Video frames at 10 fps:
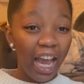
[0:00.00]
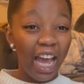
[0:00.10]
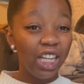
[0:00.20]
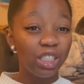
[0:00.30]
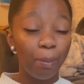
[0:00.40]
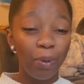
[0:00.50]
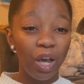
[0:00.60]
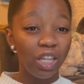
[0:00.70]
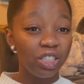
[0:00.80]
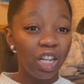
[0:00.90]
and it's a
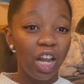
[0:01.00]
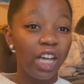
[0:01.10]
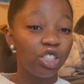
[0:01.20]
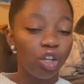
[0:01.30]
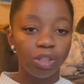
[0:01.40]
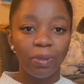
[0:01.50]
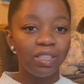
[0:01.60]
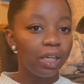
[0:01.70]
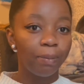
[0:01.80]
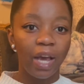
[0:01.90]
personalized
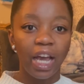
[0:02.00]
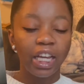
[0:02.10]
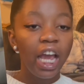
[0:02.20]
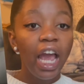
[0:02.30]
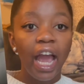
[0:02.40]
cosmetic bag,